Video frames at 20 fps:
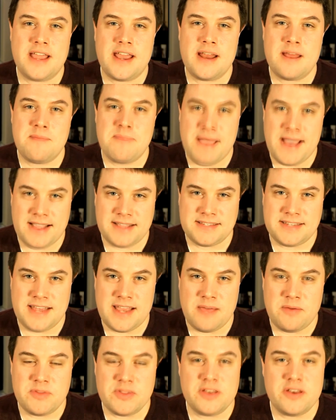and I'm back
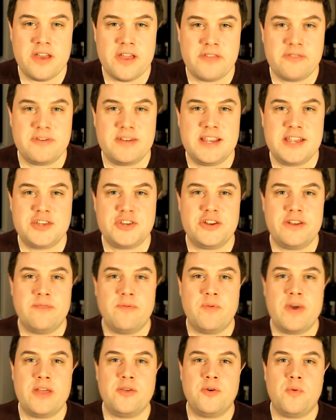today with another edition of
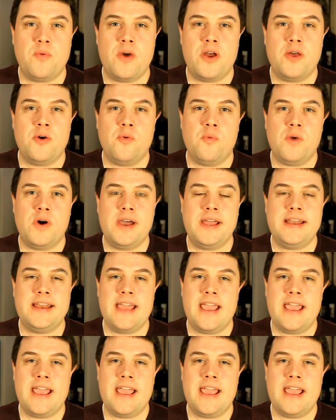Weather 101.